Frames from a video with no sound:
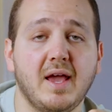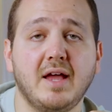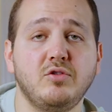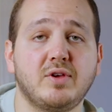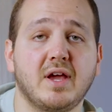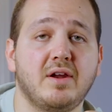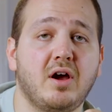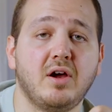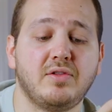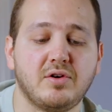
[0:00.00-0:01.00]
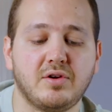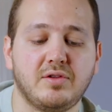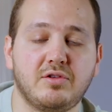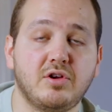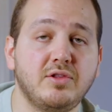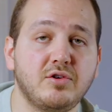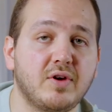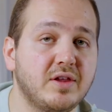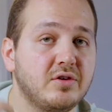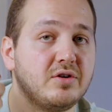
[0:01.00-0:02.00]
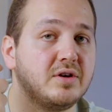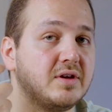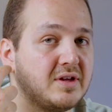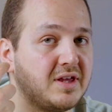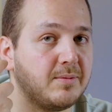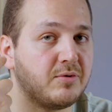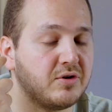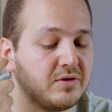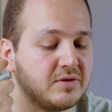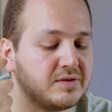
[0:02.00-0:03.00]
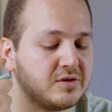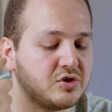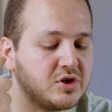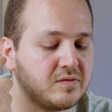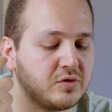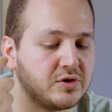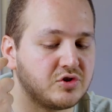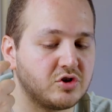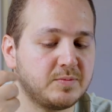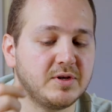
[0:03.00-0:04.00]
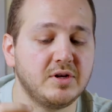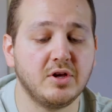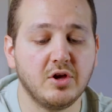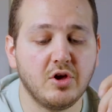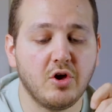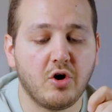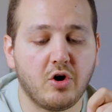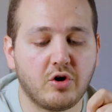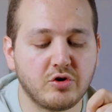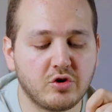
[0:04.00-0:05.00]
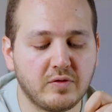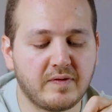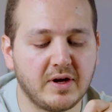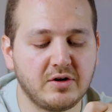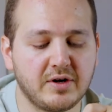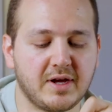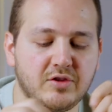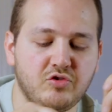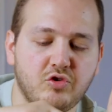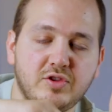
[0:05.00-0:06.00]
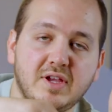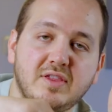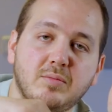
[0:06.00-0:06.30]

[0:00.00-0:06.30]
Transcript: and you can either turn the grinder, keep searching for the sharpen, or go finer and rotate